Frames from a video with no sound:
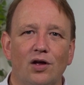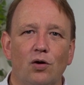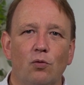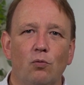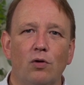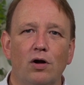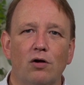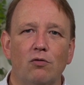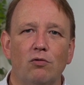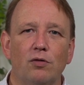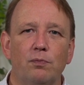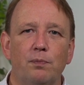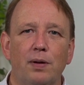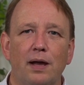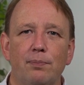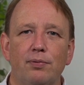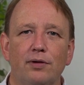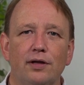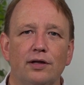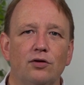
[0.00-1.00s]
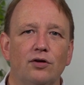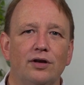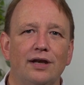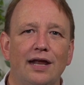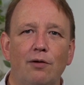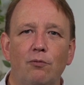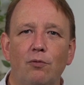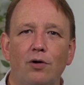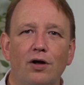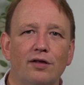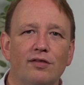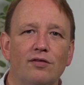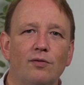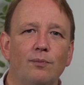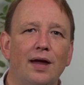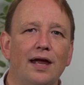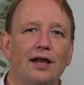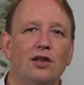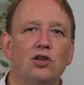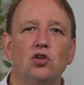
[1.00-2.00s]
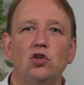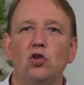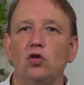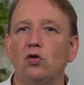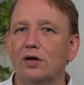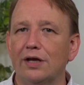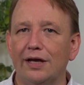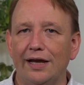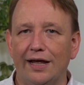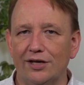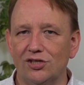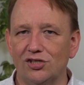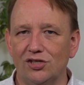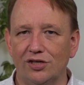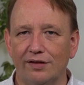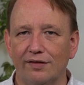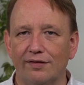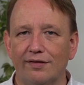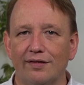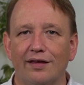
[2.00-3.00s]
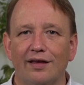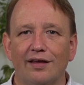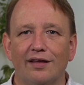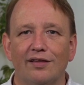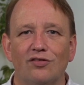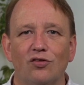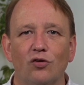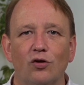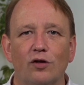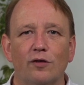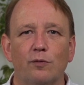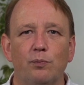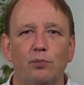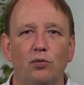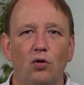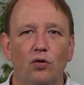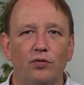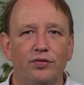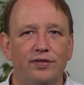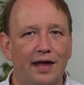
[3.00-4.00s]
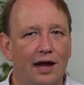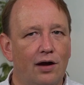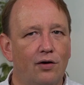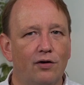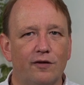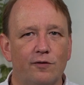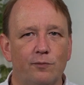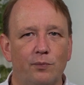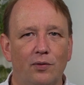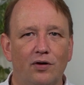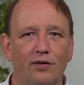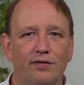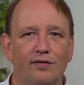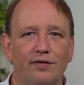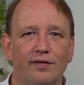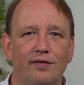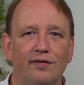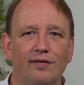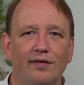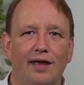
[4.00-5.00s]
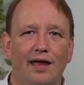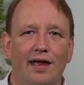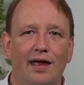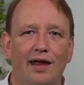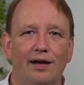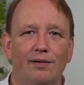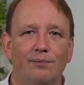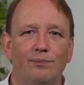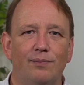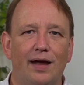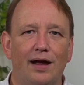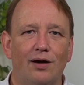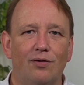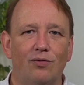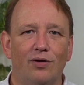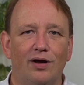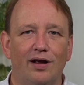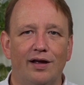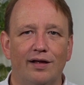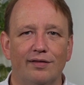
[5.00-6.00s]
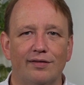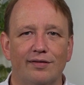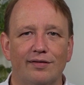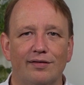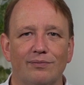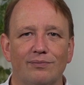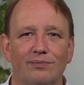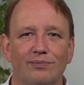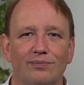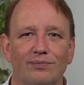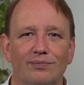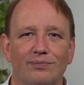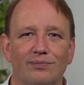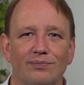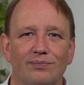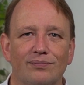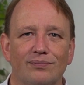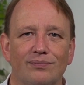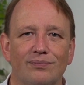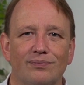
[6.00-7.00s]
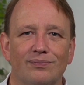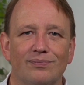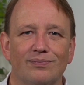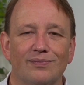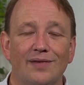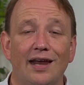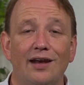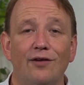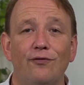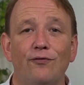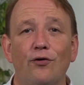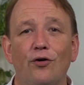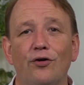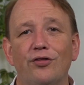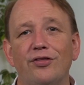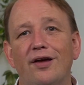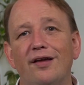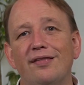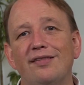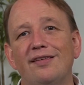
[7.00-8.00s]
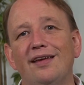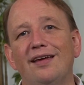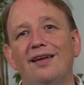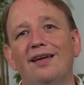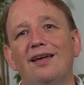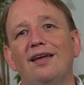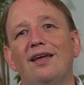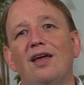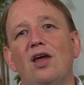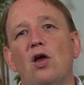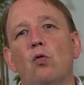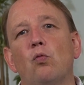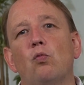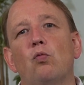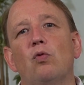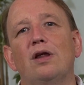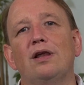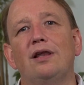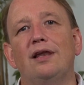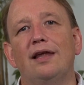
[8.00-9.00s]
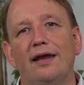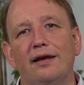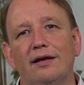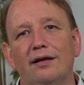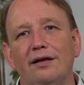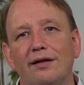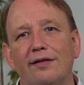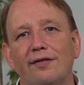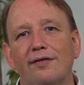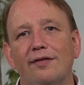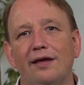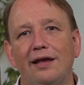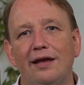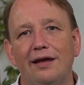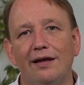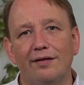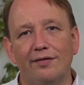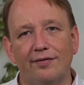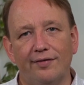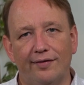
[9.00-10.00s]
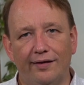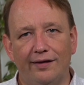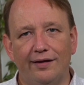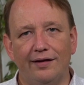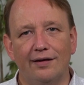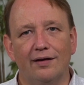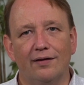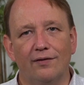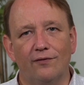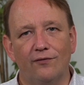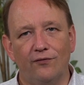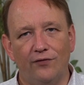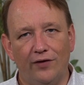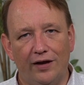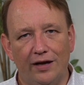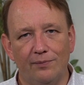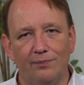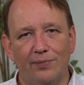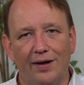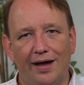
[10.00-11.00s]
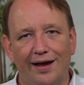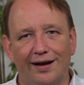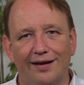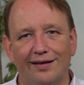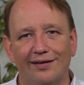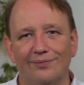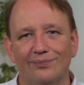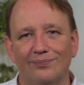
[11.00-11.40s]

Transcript: Work with people in your network to make new connections, to explore their experiences and backgrounds. And the fourth idea, relentlessly seek feedback.